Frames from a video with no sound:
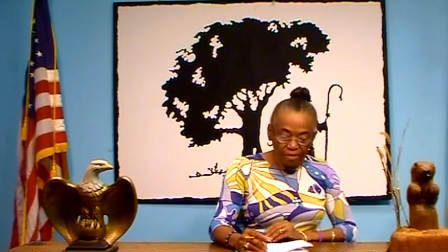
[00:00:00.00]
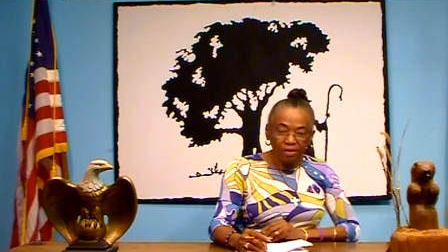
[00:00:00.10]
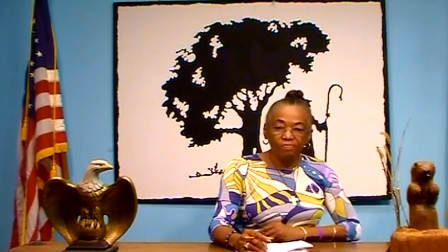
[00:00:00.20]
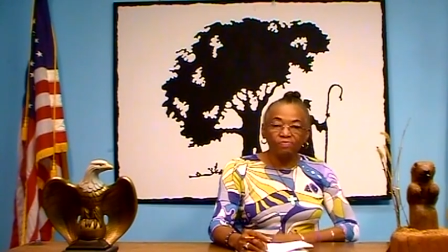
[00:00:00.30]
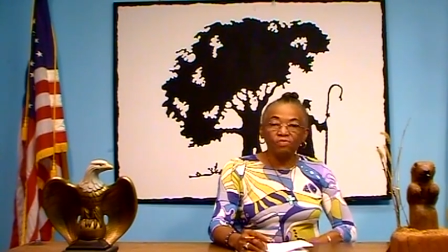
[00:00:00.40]

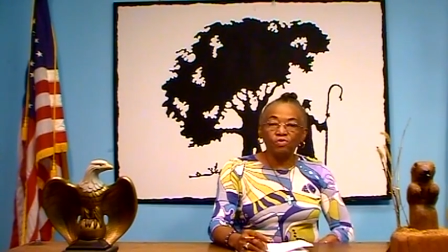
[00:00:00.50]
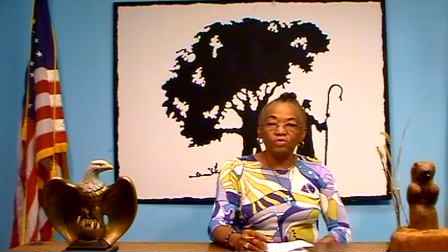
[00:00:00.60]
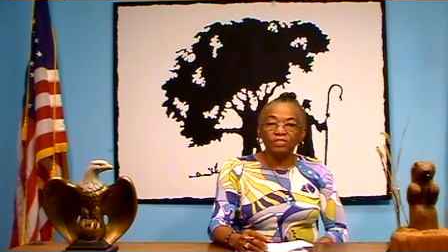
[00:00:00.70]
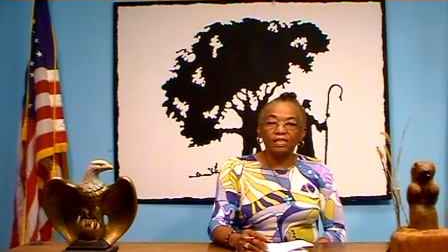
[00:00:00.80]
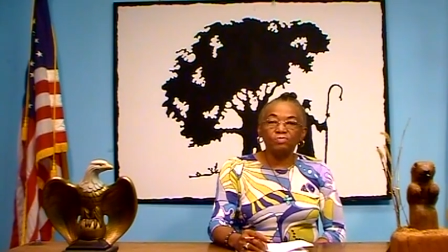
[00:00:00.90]
Of
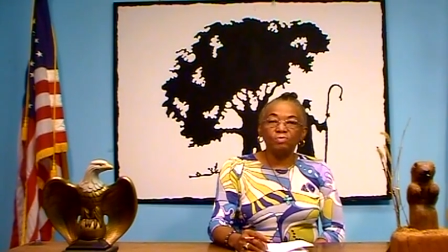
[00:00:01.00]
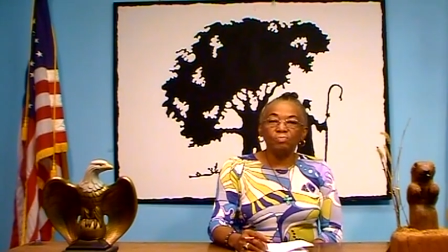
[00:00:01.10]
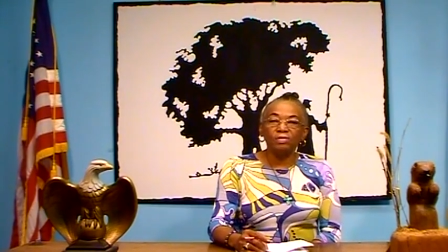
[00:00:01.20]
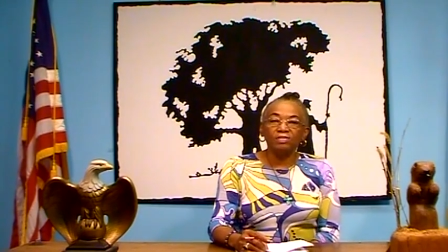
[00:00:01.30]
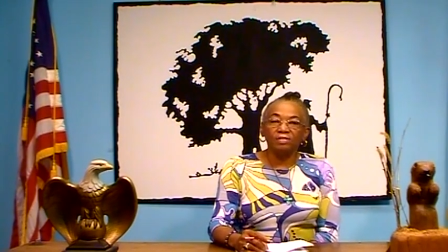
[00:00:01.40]
course, that would
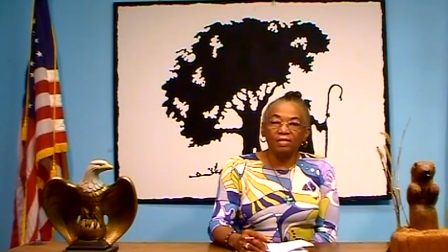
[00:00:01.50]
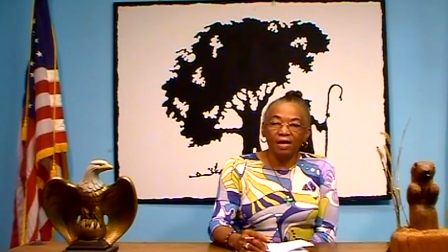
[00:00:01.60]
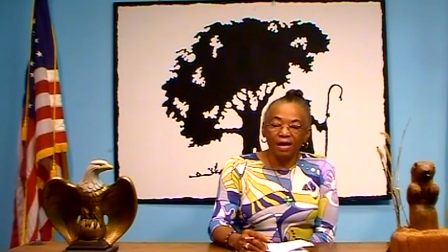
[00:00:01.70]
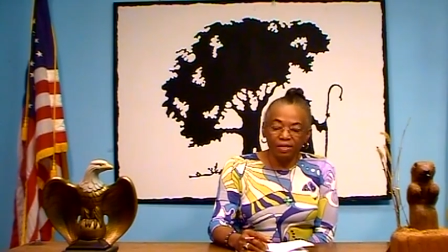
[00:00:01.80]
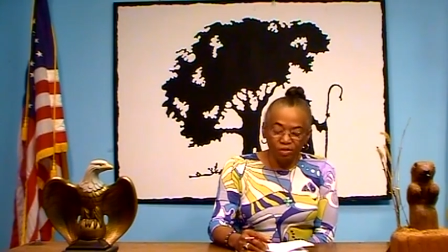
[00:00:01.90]
bring
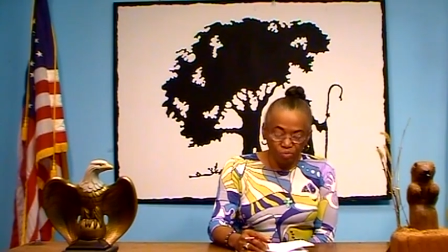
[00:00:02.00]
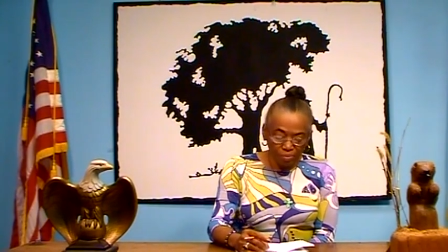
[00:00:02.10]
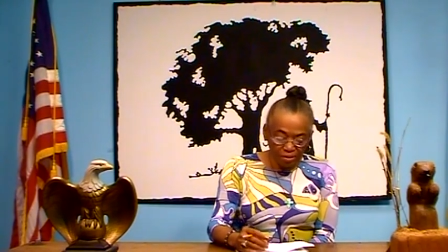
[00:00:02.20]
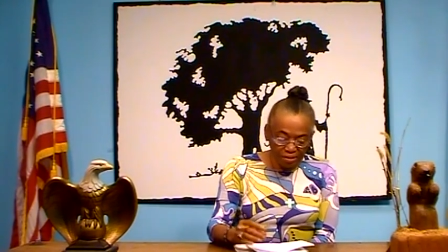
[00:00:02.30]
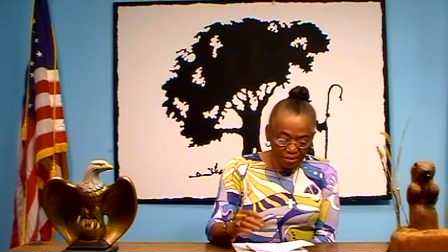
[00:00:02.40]
high
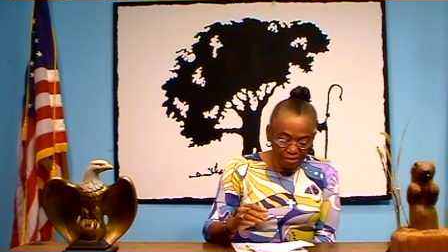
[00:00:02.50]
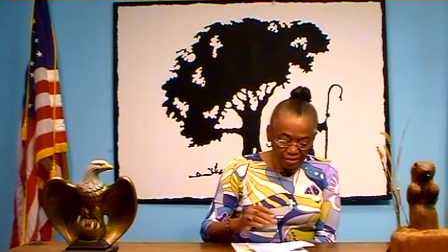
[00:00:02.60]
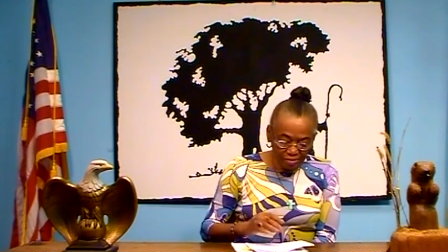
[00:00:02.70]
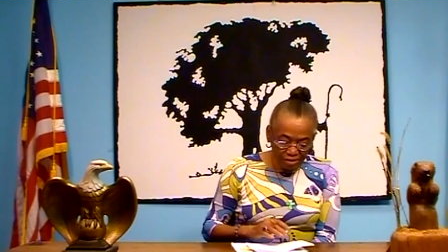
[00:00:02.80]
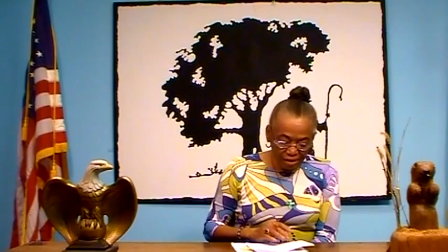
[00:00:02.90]
humidities
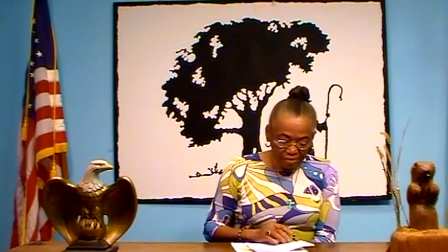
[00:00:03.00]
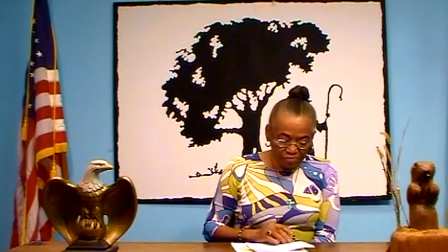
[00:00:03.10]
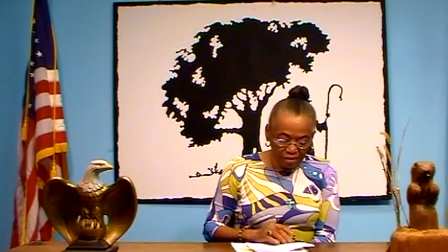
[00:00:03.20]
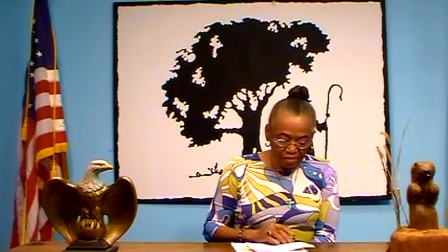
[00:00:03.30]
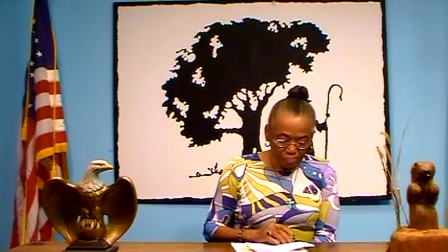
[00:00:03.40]
in the
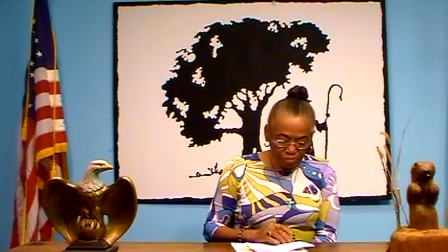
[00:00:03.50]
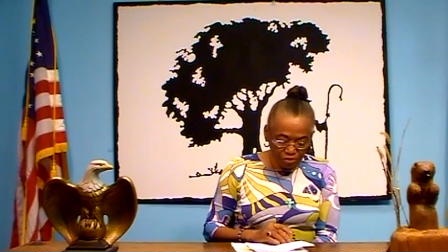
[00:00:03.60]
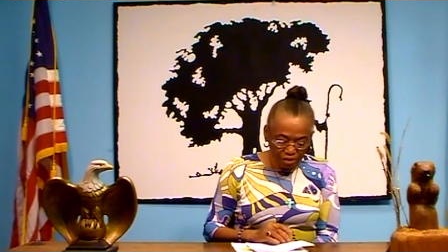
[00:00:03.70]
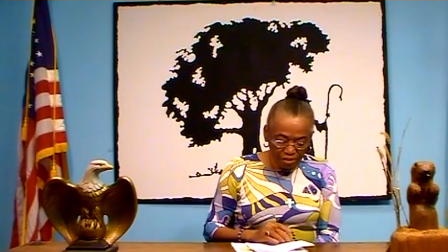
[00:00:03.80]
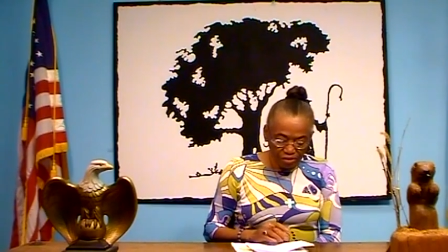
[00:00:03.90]

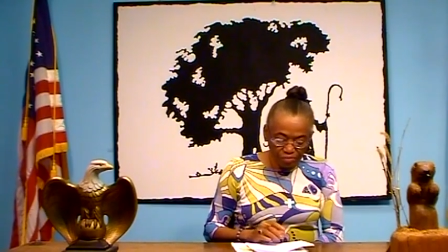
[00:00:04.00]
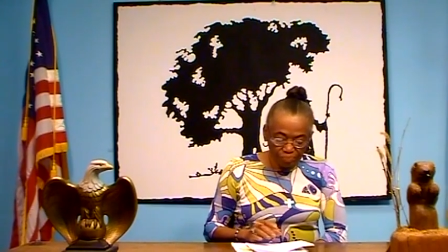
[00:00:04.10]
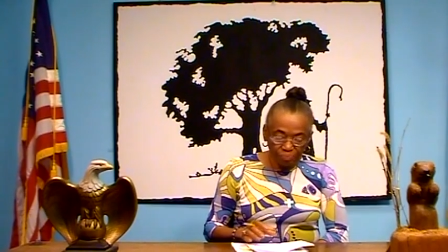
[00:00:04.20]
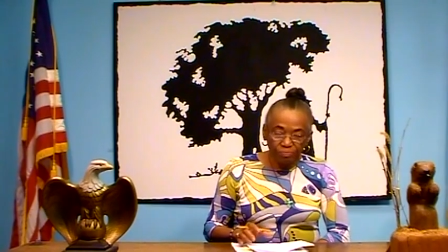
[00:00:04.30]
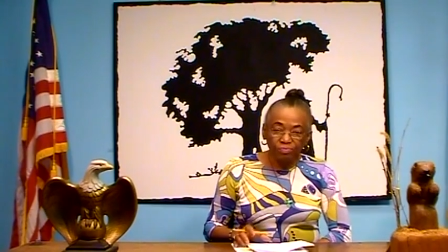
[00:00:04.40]

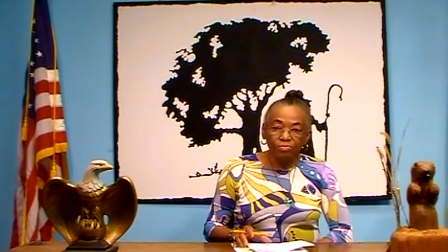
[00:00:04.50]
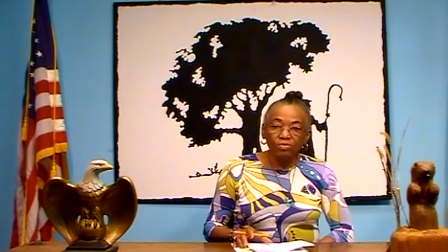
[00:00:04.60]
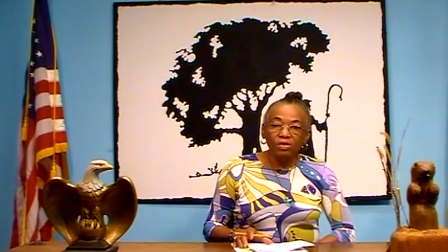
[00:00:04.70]
95%.